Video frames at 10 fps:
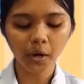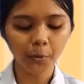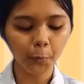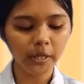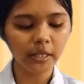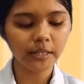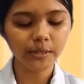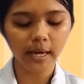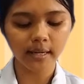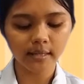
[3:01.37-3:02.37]
1, we need
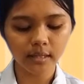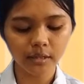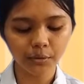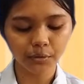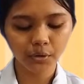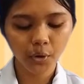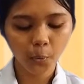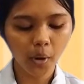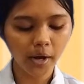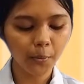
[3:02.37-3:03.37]
to execute
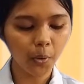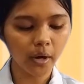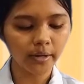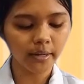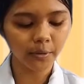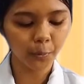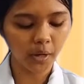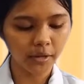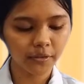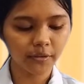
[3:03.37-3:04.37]
y1 and
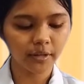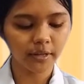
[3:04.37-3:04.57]
y3.